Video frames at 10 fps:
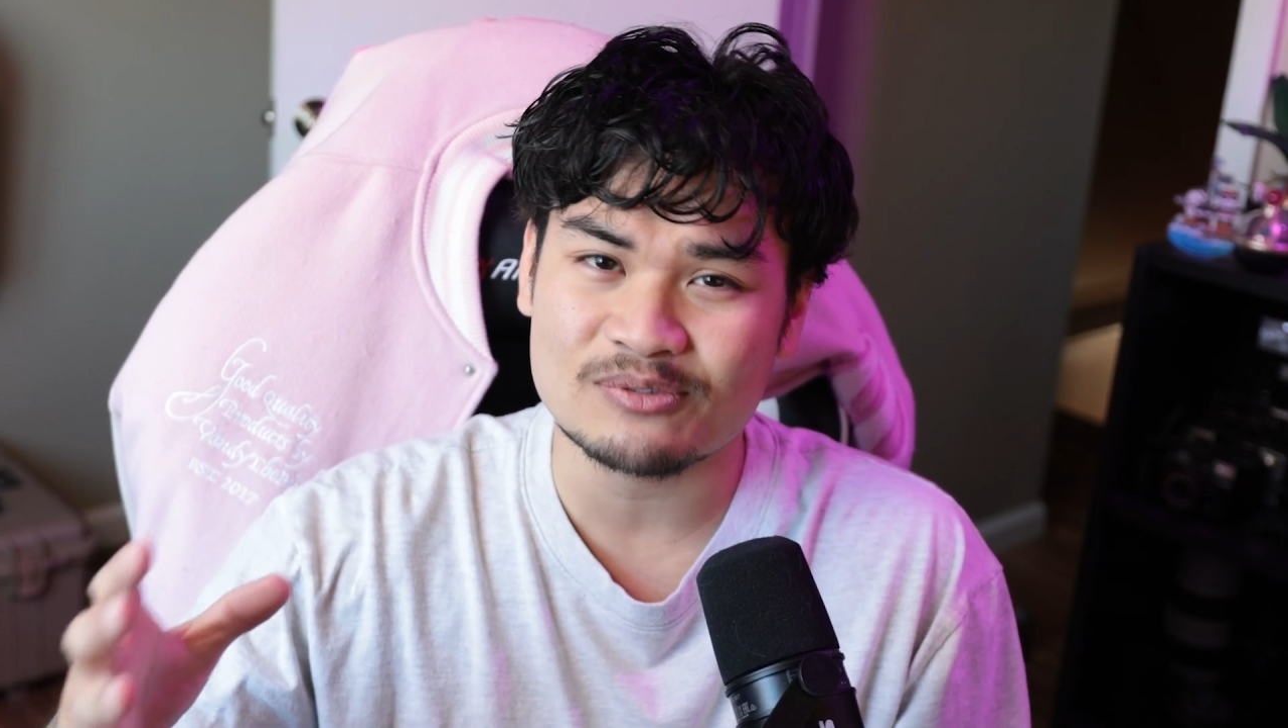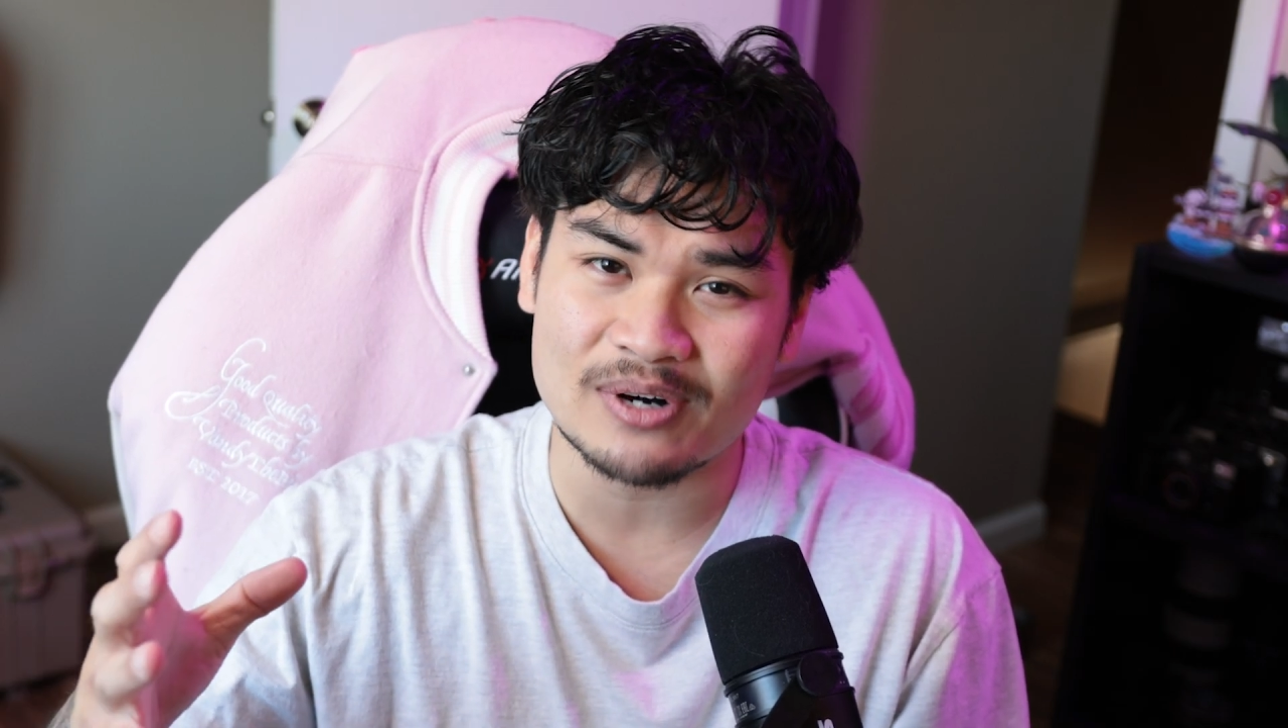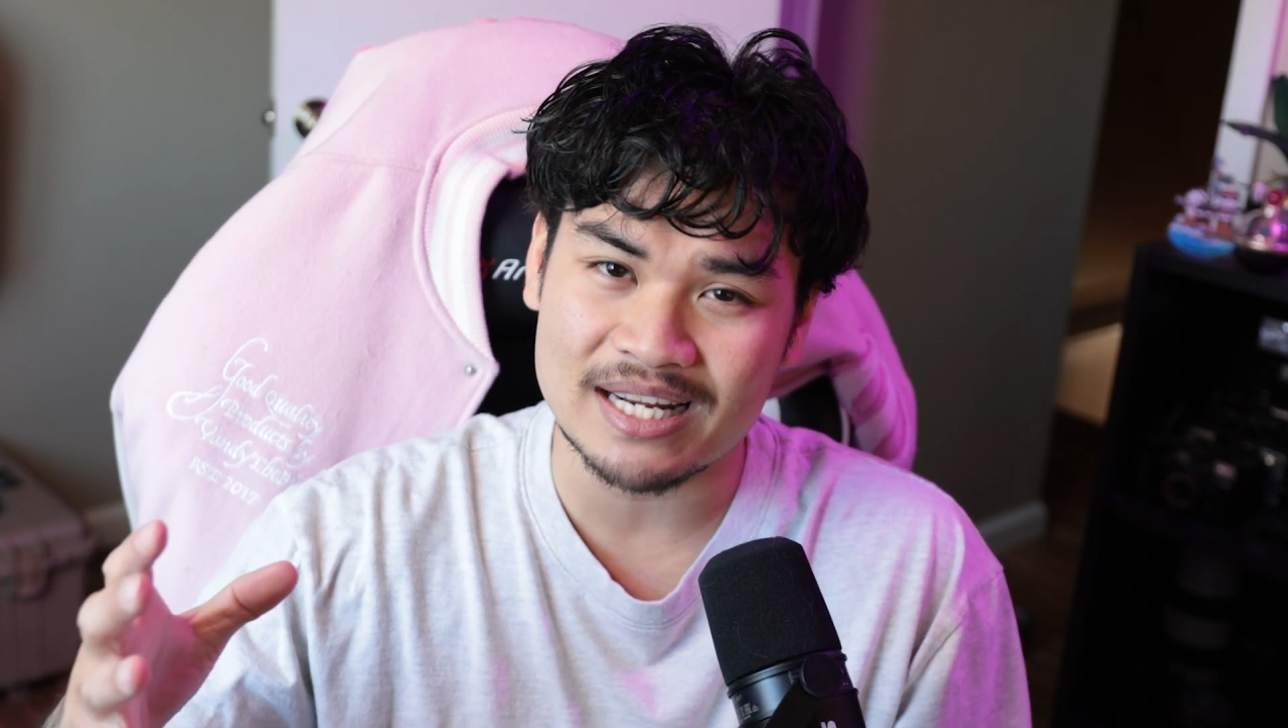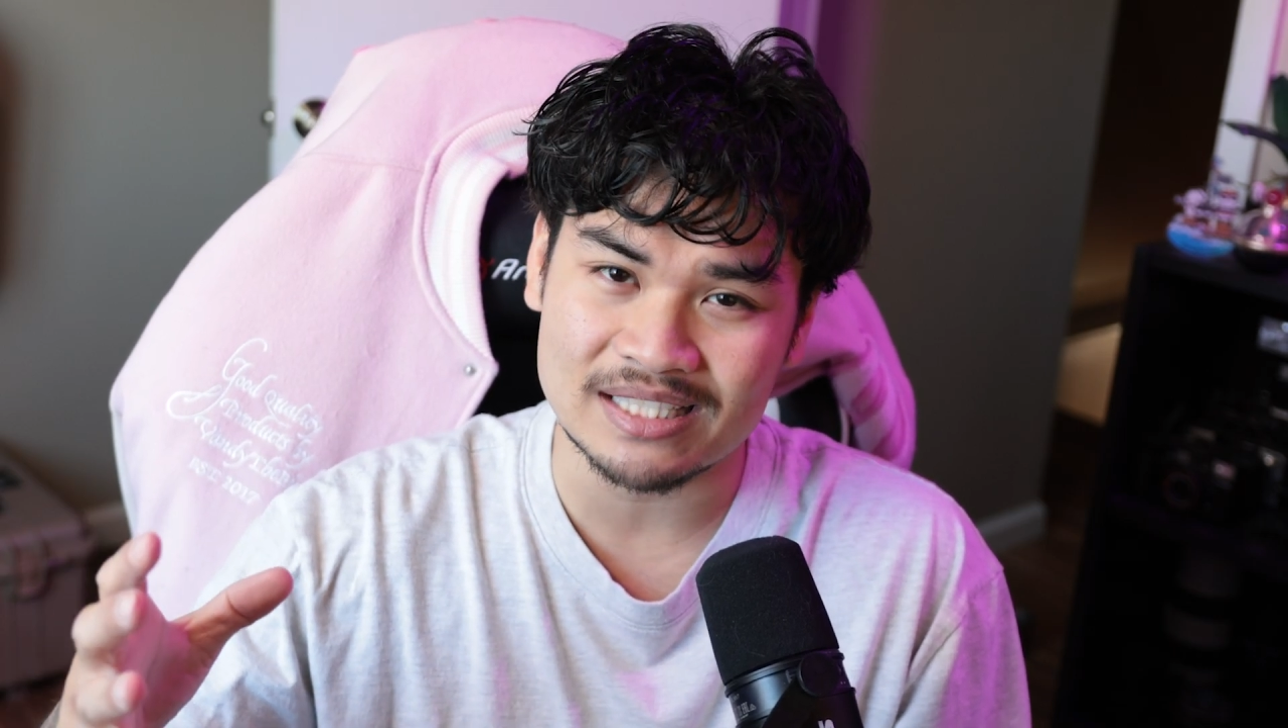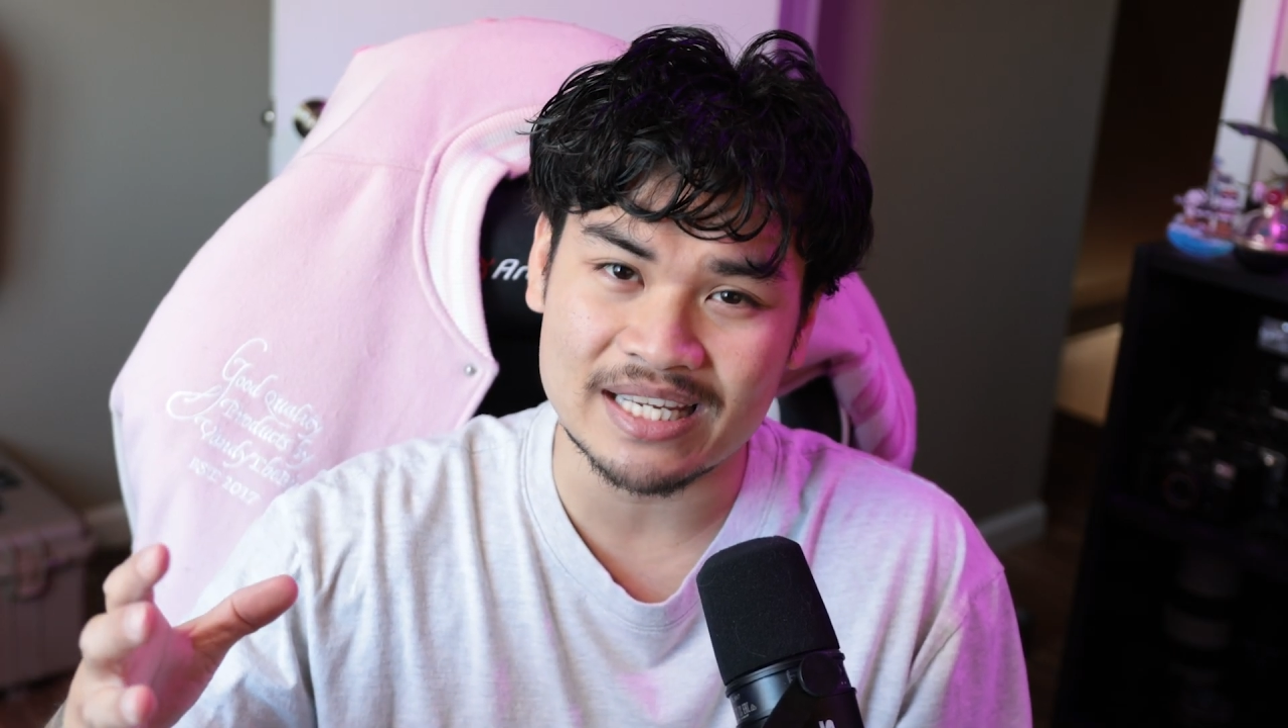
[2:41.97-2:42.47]
for
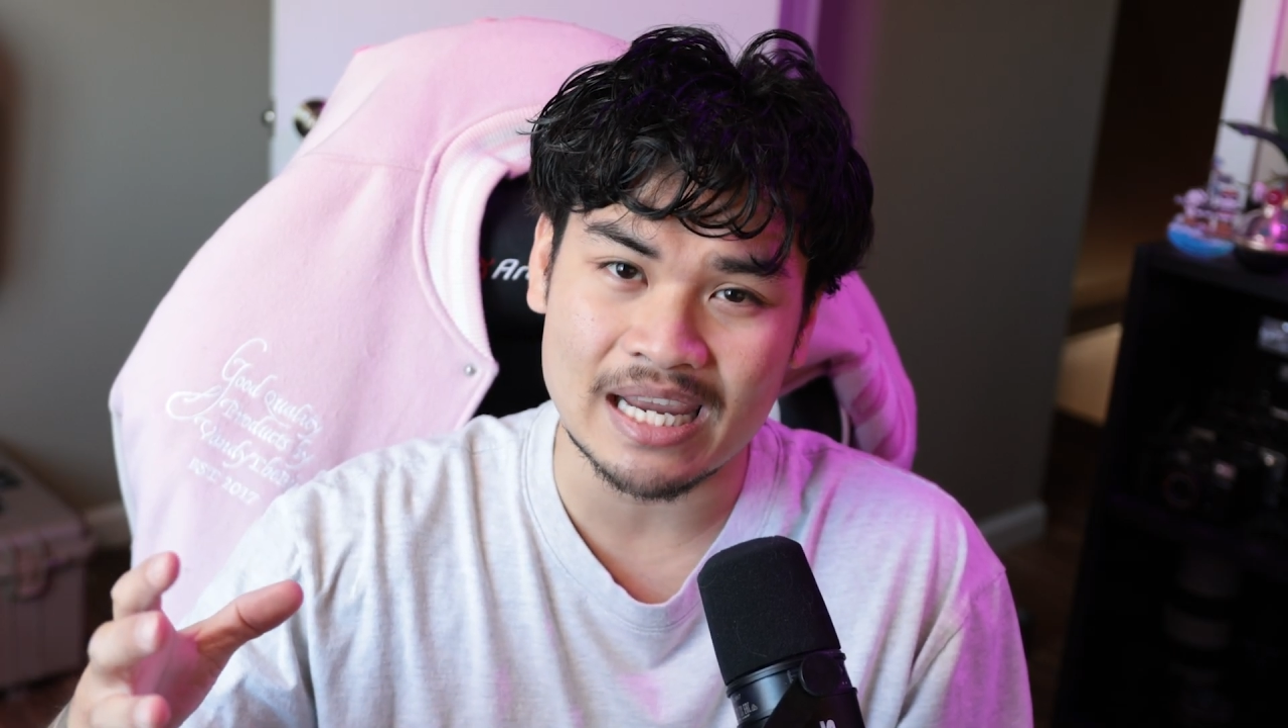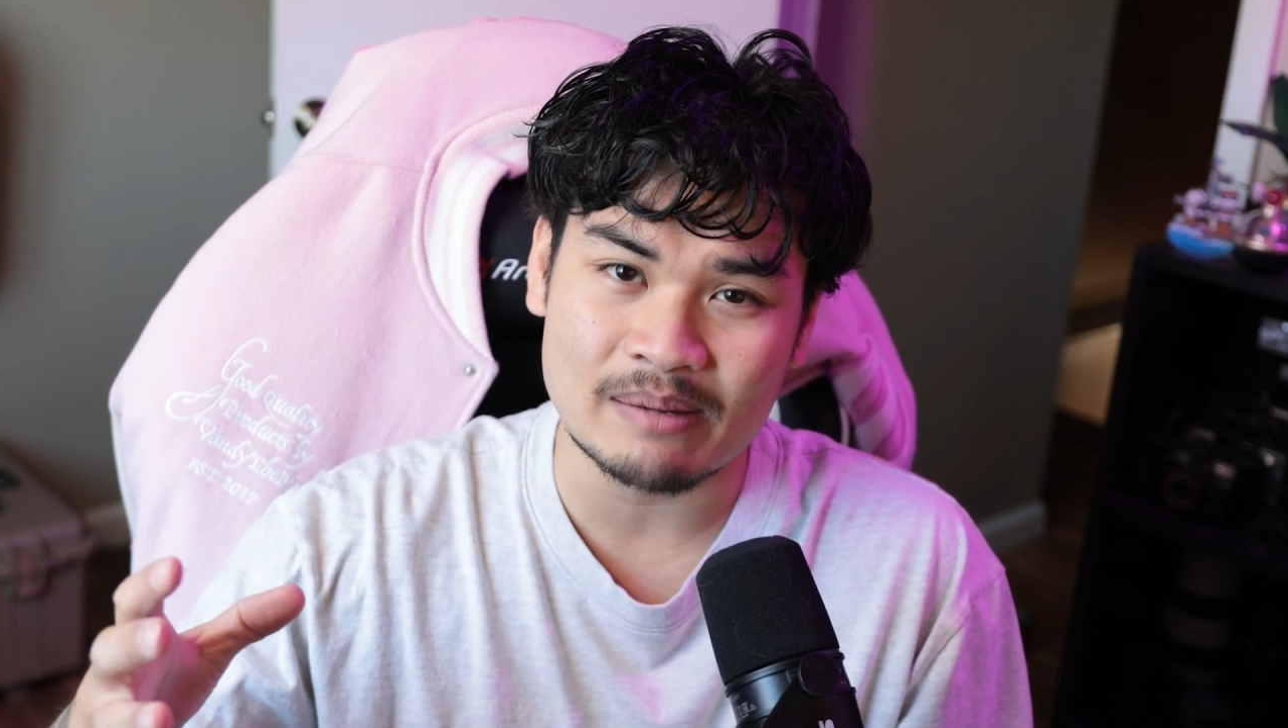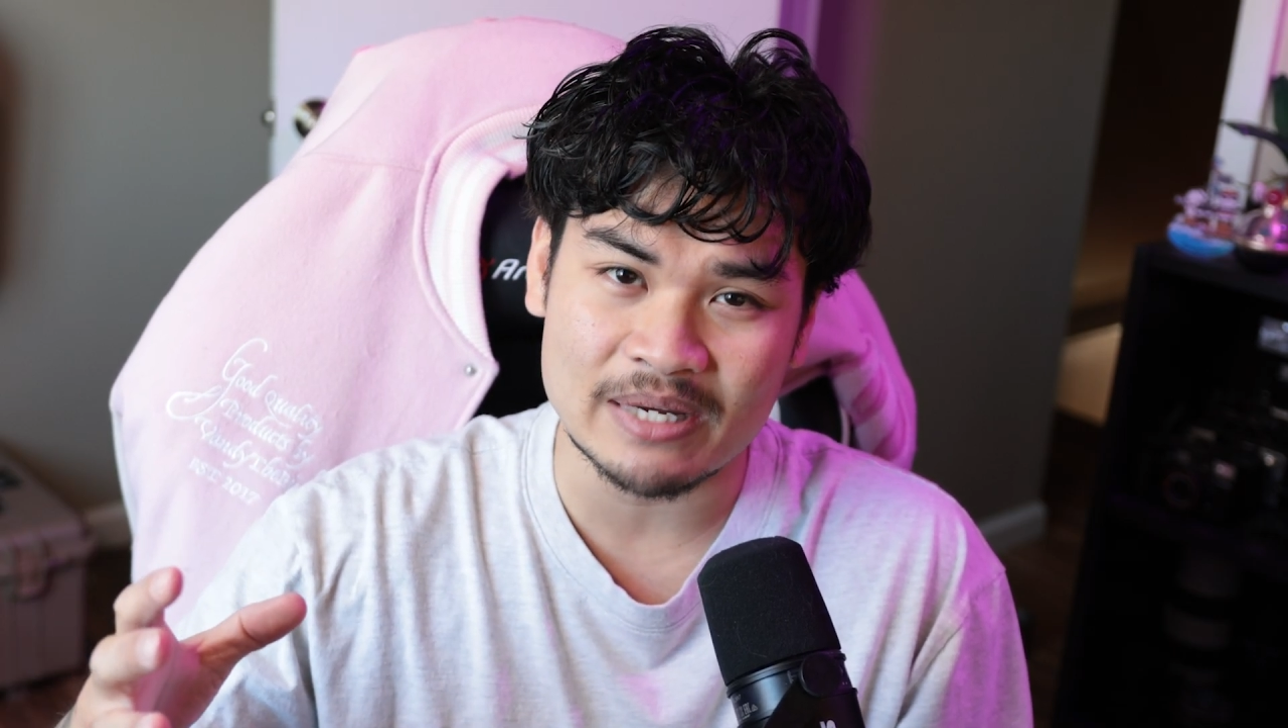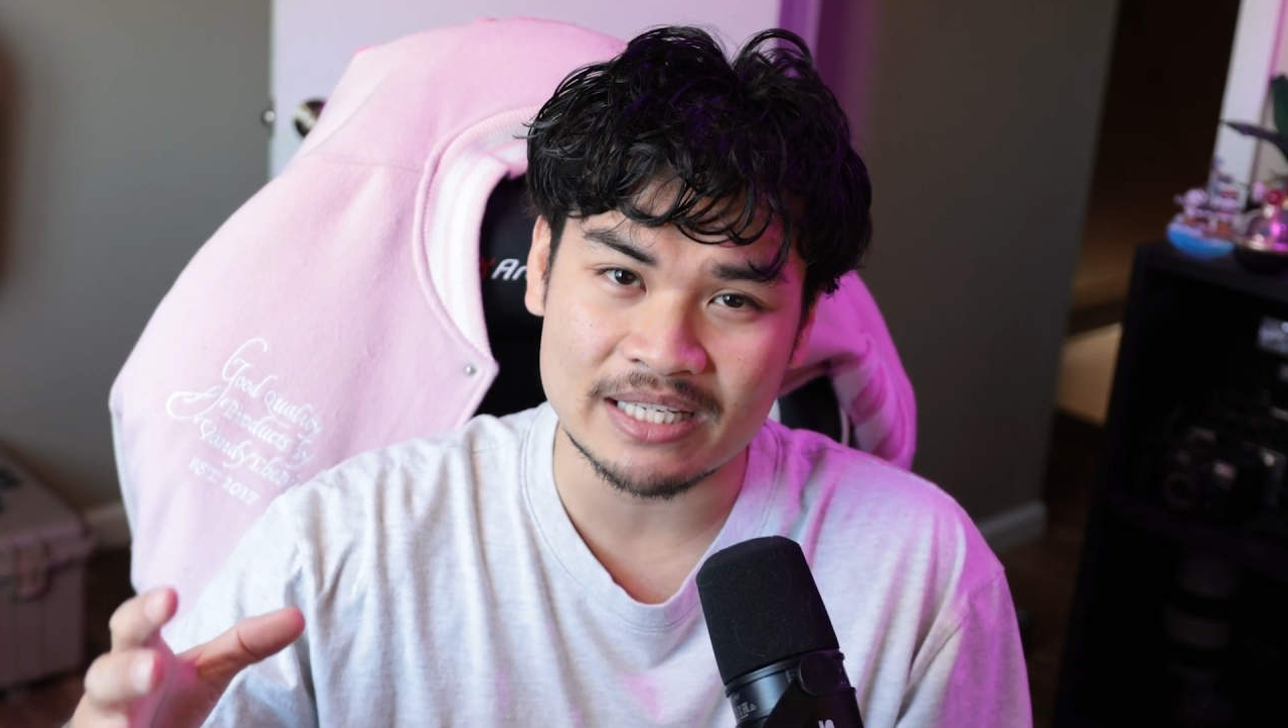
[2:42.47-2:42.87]
endgame,